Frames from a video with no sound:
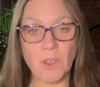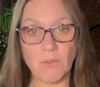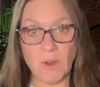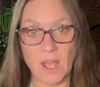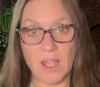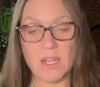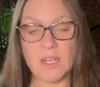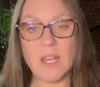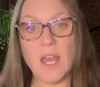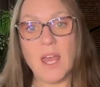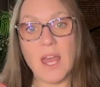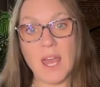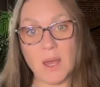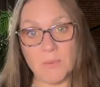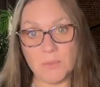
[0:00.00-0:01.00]
right?
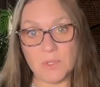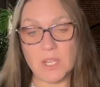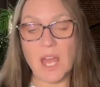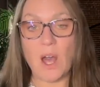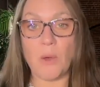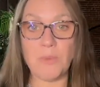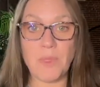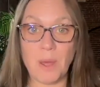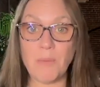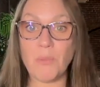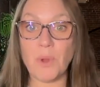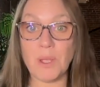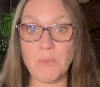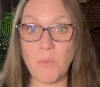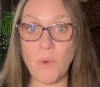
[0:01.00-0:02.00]
Um, to help them
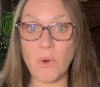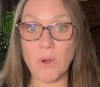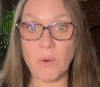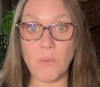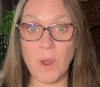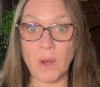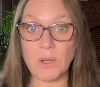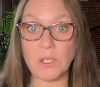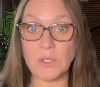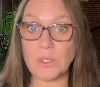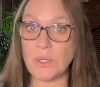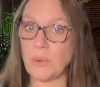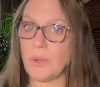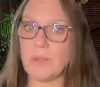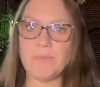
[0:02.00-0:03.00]
bring more awareness
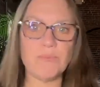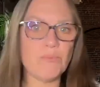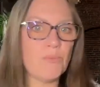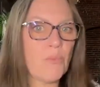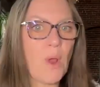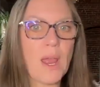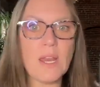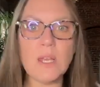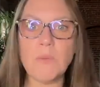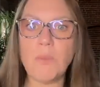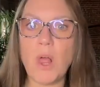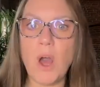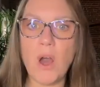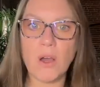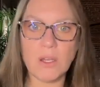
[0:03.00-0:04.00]
to it, writing a
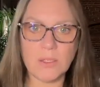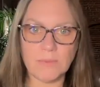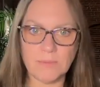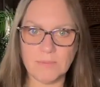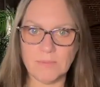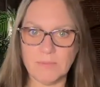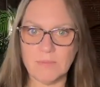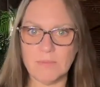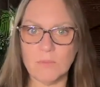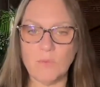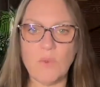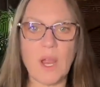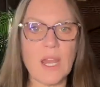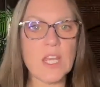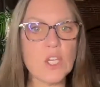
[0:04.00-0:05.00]
blog,
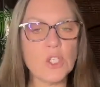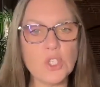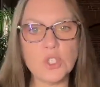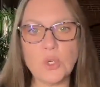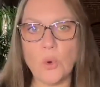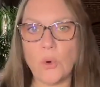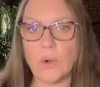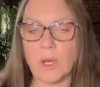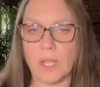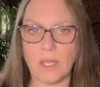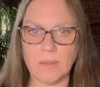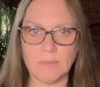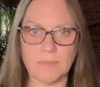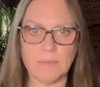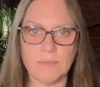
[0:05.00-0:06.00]
writing a story,
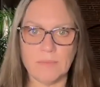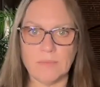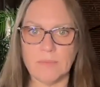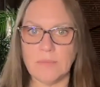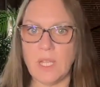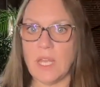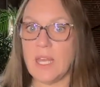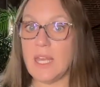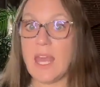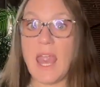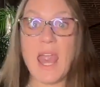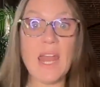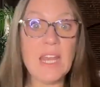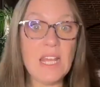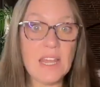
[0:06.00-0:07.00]

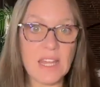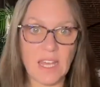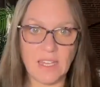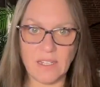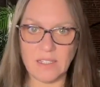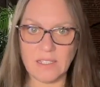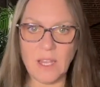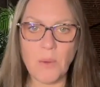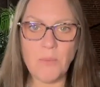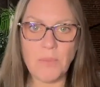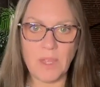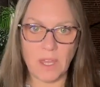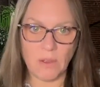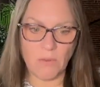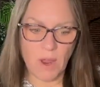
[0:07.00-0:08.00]
anything,
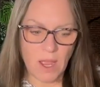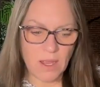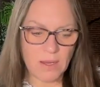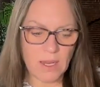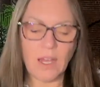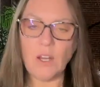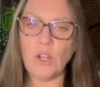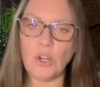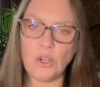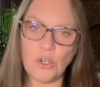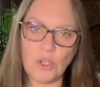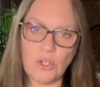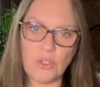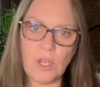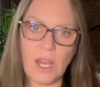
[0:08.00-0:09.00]
something, right? I'm going to
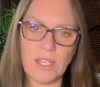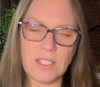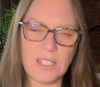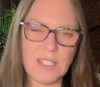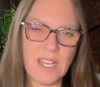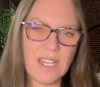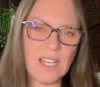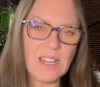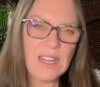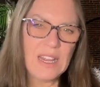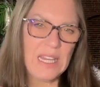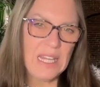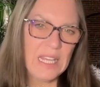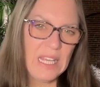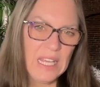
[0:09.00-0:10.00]
urge you guys to take a
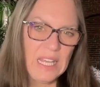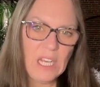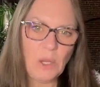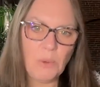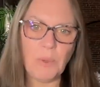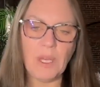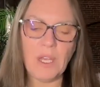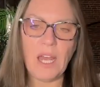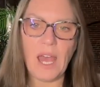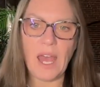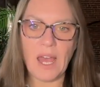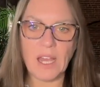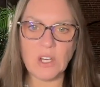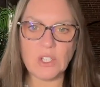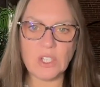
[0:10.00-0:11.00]
little bit of
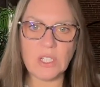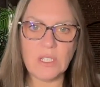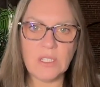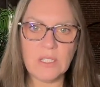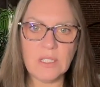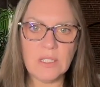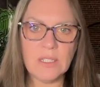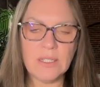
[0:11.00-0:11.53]
action